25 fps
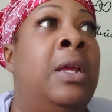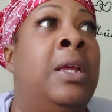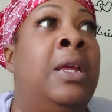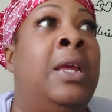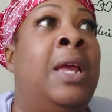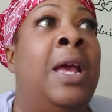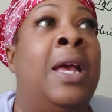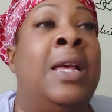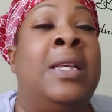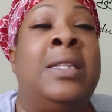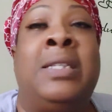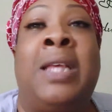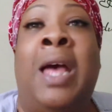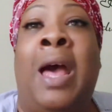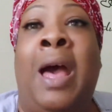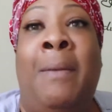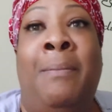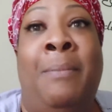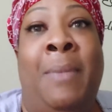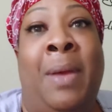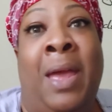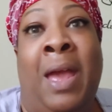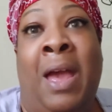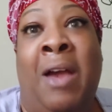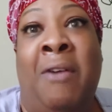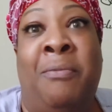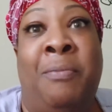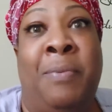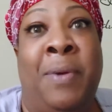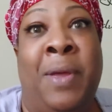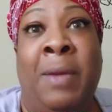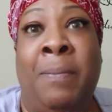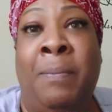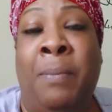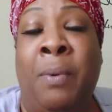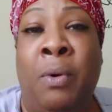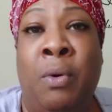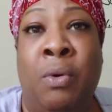Yes, I may have
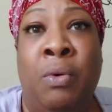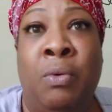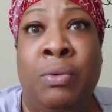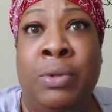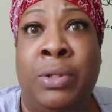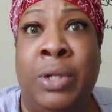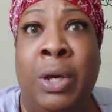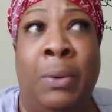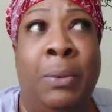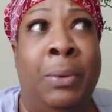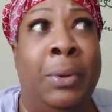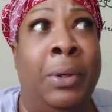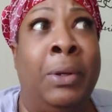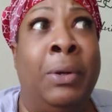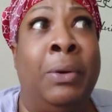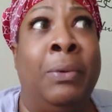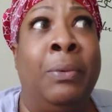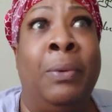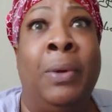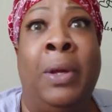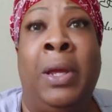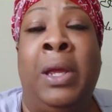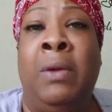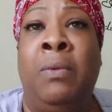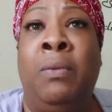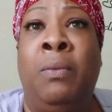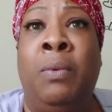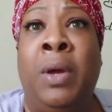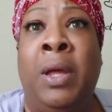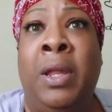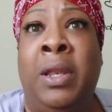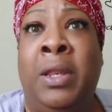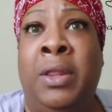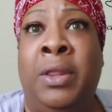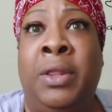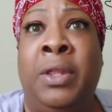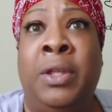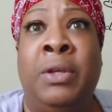people who don't agree
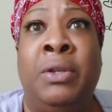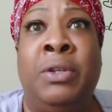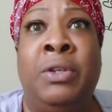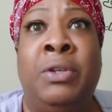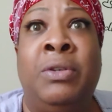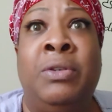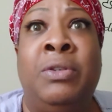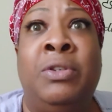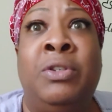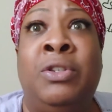with the